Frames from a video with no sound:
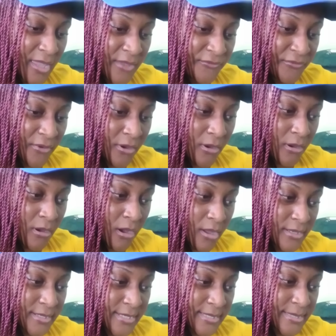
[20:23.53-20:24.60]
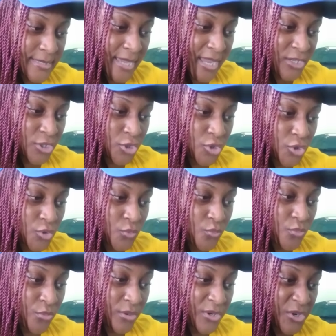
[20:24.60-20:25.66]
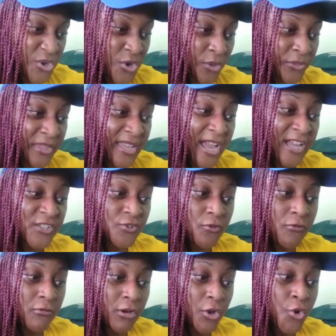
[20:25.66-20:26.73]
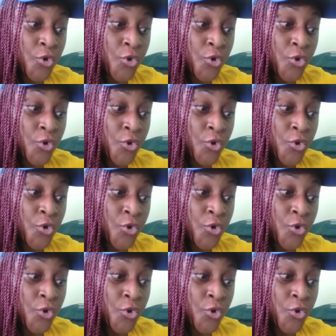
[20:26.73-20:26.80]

If God decided to do nothing at all,